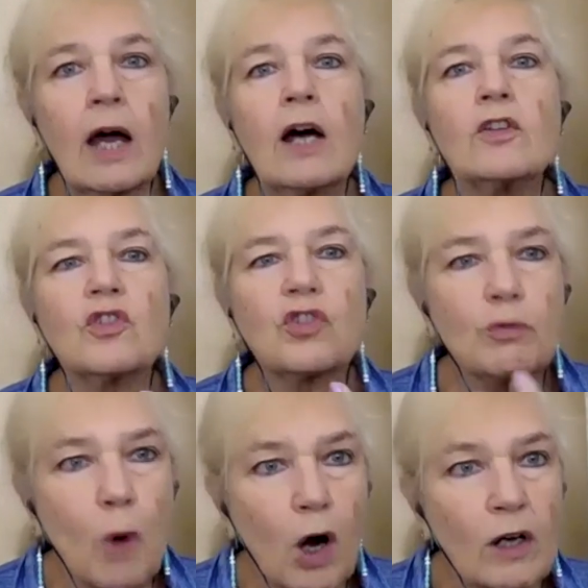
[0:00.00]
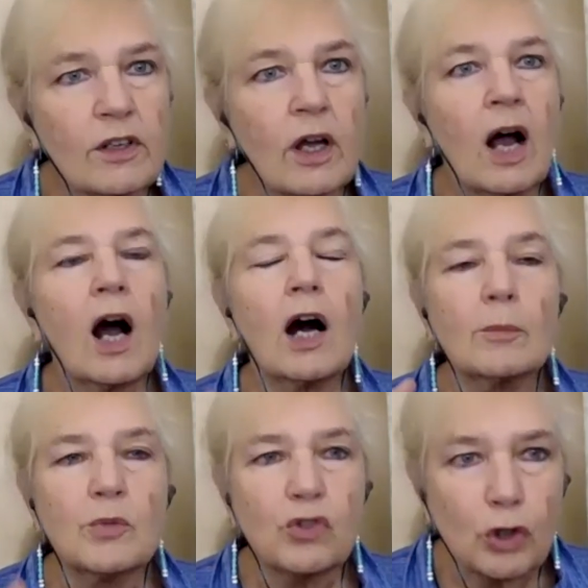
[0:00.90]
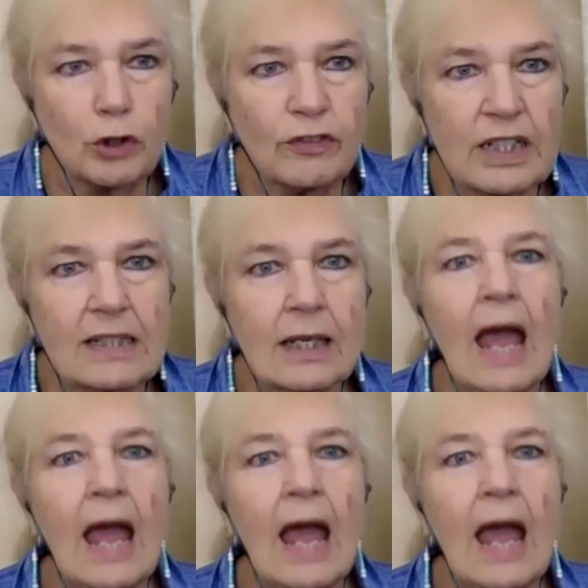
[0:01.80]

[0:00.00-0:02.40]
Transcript: smart, observant,